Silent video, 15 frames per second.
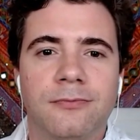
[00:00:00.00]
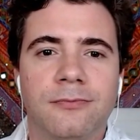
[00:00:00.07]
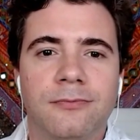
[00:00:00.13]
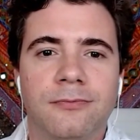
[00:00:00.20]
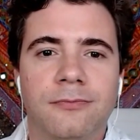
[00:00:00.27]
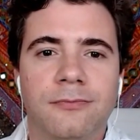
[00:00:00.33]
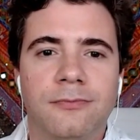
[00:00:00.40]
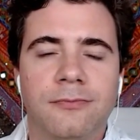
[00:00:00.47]

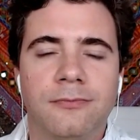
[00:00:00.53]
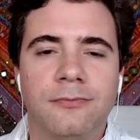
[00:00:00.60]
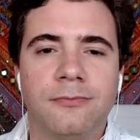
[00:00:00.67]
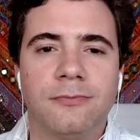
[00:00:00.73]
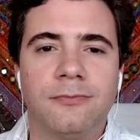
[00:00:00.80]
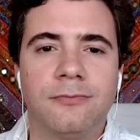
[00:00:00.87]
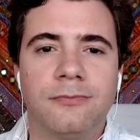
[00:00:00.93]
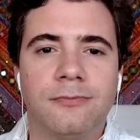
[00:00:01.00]

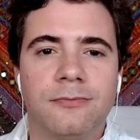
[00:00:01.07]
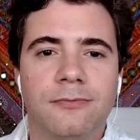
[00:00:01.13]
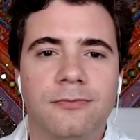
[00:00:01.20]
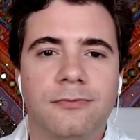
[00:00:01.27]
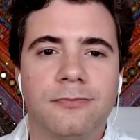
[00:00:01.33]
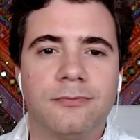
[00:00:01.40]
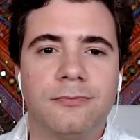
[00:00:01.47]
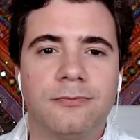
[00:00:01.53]

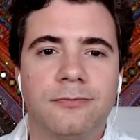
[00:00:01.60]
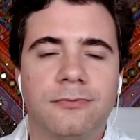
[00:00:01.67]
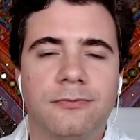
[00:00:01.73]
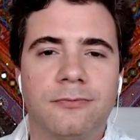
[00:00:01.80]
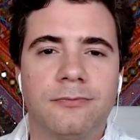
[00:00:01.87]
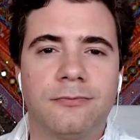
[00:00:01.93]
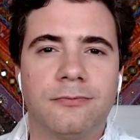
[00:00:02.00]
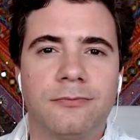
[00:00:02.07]

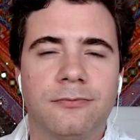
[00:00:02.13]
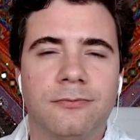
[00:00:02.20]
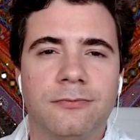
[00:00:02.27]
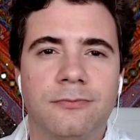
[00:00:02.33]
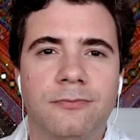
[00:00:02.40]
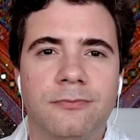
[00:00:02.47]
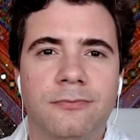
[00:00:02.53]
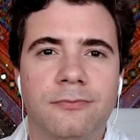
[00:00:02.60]

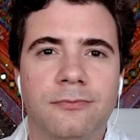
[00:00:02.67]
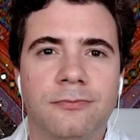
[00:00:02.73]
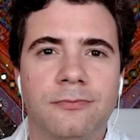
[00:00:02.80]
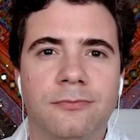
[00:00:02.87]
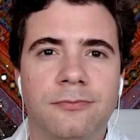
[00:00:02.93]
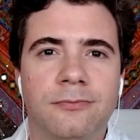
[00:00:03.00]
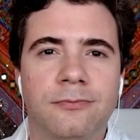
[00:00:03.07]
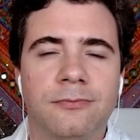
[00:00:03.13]

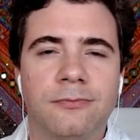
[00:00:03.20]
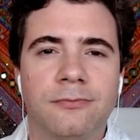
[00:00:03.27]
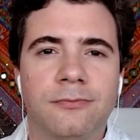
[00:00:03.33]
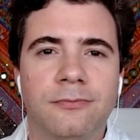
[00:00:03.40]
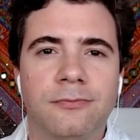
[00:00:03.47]
This person isn't speaking.